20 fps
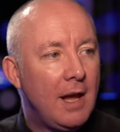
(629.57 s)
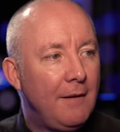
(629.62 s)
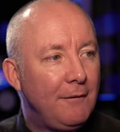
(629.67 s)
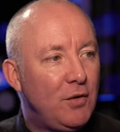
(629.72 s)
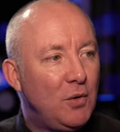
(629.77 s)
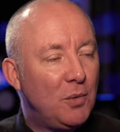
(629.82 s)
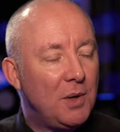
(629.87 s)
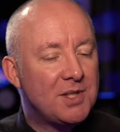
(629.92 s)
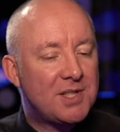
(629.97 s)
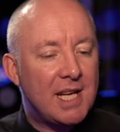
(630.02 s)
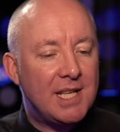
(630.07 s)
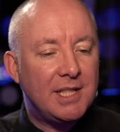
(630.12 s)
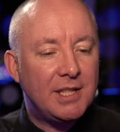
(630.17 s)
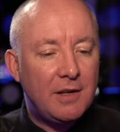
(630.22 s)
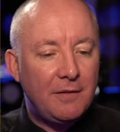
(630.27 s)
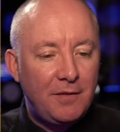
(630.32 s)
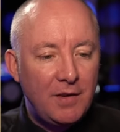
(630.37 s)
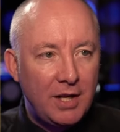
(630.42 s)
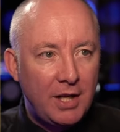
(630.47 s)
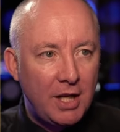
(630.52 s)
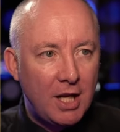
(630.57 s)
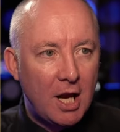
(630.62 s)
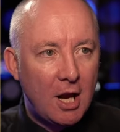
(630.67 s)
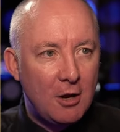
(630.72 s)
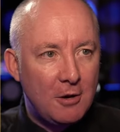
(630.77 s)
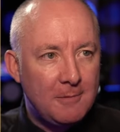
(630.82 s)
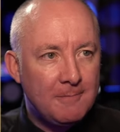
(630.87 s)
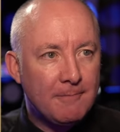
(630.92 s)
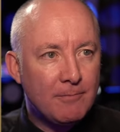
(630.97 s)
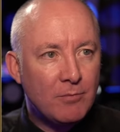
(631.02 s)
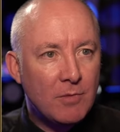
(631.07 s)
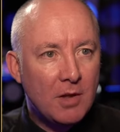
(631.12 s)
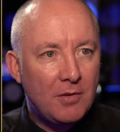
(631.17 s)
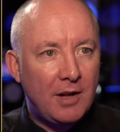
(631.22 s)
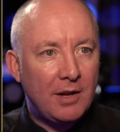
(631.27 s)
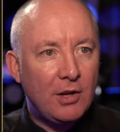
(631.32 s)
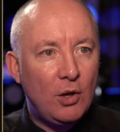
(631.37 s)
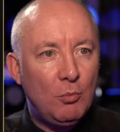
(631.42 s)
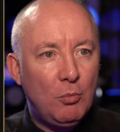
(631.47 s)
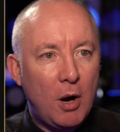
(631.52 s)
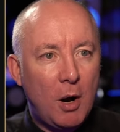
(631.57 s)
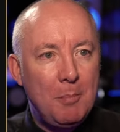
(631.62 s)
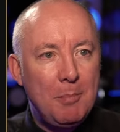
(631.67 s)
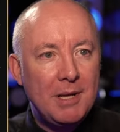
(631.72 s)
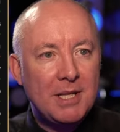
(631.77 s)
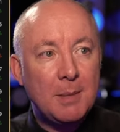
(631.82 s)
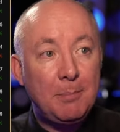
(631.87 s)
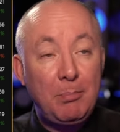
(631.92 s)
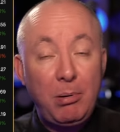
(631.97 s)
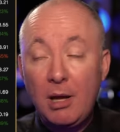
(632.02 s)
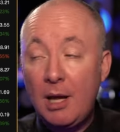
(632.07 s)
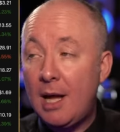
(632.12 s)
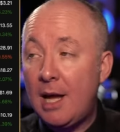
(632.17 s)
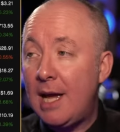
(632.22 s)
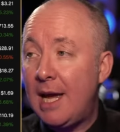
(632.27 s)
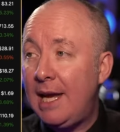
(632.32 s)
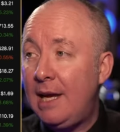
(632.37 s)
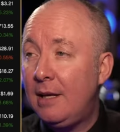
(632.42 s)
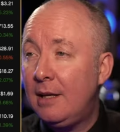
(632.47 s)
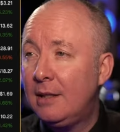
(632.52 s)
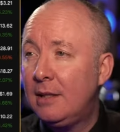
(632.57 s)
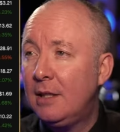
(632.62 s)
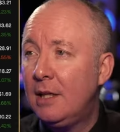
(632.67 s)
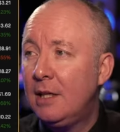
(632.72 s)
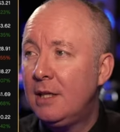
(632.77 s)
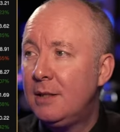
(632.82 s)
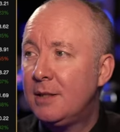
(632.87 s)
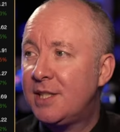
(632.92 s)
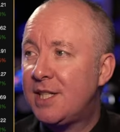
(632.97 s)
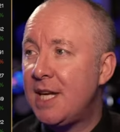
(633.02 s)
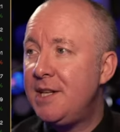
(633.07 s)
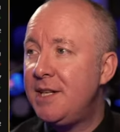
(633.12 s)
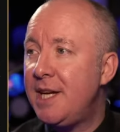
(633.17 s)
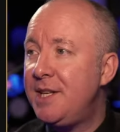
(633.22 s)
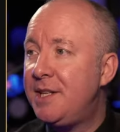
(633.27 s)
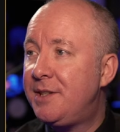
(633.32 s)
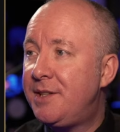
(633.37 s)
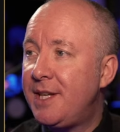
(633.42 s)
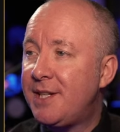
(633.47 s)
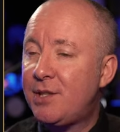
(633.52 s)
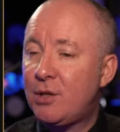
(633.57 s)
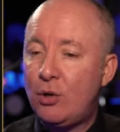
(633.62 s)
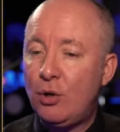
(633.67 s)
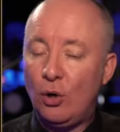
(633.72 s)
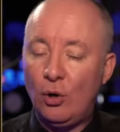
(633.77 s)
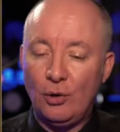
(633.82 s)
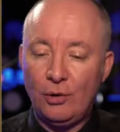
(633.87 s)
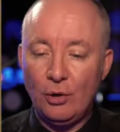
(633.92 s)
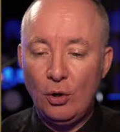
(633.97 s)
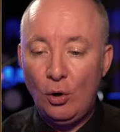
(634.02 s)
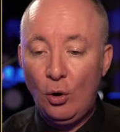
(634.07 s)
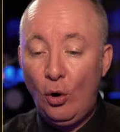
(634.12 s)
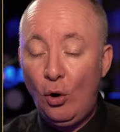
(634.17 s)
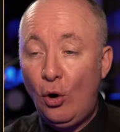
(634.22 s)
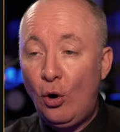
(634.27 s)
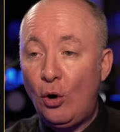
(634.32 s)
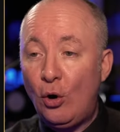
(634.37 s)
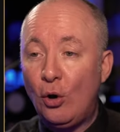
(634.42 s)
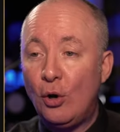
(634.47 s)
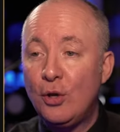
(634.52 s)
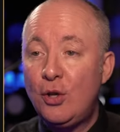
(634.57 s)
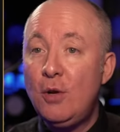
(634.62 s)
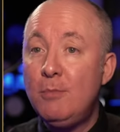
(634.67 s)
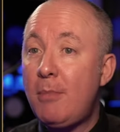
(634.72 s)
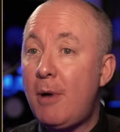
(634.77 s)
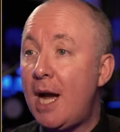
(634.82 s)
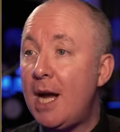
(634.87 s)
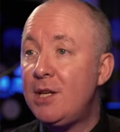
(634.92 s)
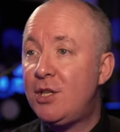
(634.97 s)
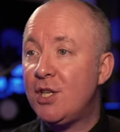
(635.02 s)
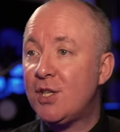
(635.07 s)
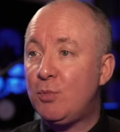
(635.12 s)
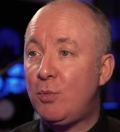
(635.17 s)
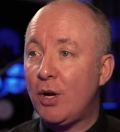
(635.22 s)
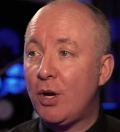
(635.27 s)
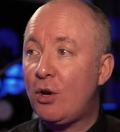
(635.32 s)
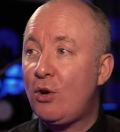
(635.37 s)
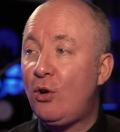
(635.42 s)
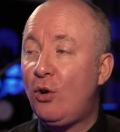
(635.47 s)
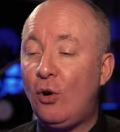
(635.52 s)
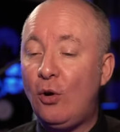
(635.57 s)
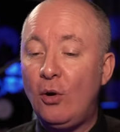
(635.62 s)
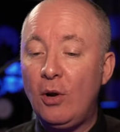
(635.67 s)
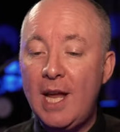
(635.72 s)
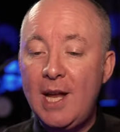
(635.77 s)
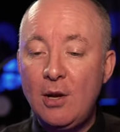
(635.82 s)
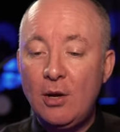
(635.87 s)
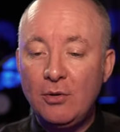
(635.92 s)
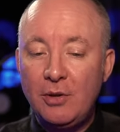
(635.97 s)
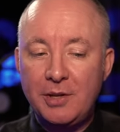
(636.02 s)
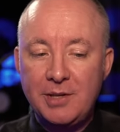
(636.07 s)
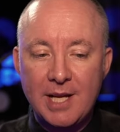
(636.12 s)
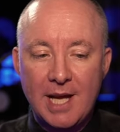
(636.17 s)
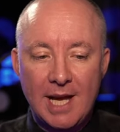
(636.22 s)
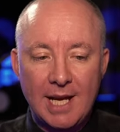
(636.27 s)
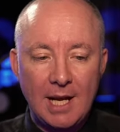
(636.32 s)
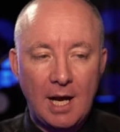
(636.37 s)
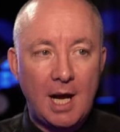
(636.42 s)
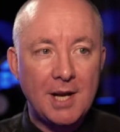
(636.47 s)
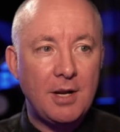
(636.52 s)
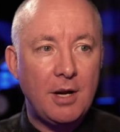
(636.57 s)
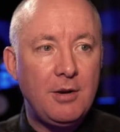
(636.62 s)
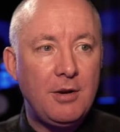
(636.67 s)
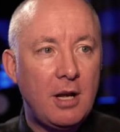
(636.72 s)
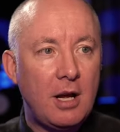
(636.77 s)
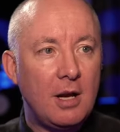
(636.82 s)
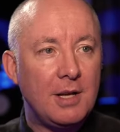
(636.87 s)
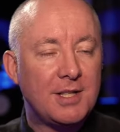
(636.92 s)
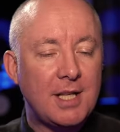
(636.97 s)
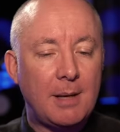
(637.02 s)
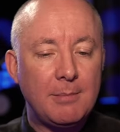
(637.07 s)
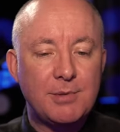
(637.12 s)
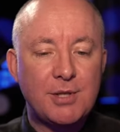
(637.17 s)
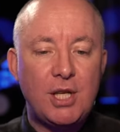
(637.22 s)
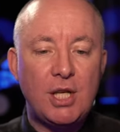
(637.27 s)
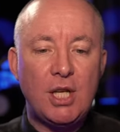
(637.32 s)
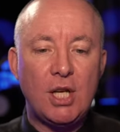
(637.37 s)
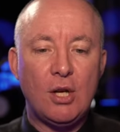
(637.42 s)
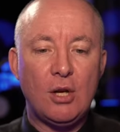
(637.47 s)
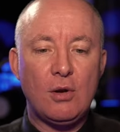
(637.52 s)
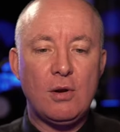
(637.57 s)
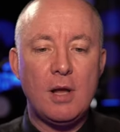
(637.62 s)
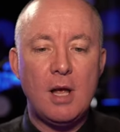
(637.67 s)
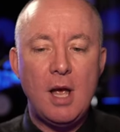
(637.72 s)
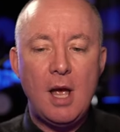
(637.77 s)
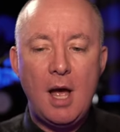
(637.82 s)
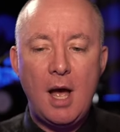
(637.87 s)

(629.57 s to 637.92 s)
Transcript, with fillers: If you want to send in a video that you want me to play, send it into Discord. Or you might just want to call in on the day. I don't know, it's up to you.